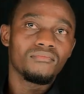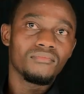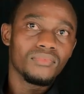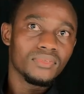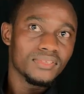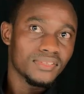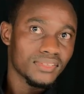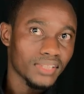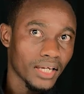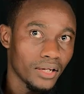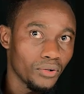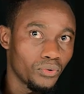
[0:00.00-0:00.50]

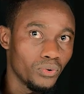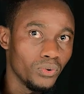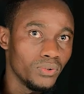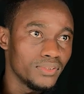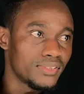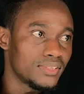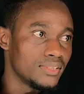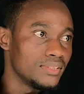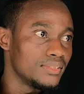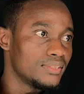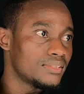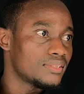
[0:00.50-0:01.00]

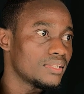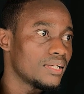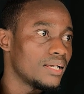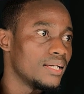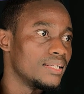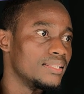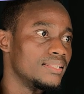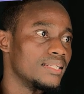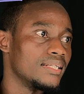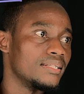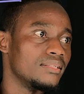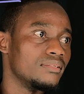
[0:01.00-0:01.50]
psychosis
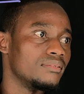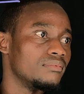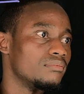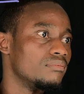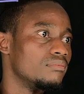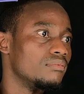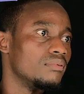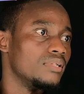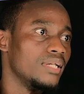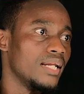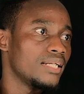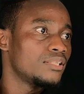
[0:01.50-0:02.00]
and then
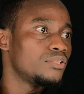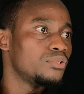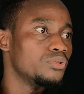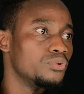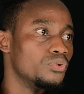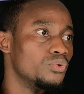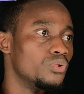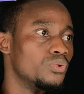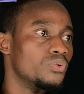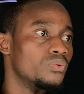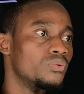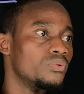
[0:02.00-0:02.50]
let you
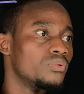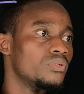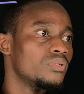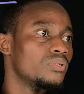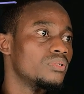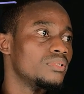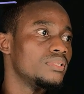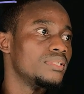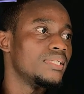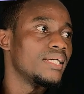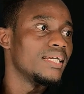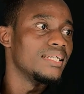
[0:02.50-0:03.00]
know
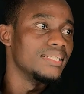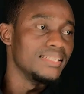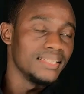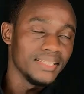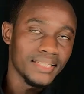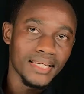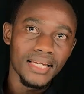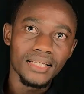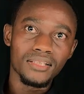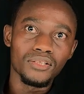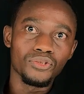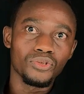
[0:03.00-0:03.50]
the
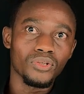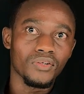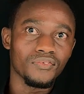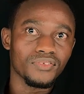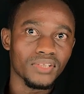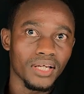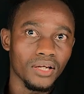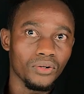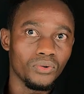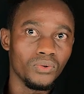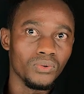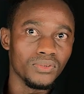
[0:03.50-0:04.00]
indications of
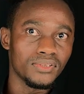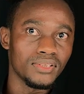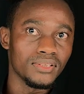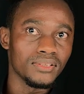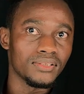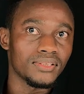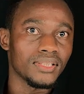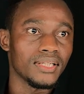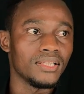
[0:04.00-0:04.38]
psychosis.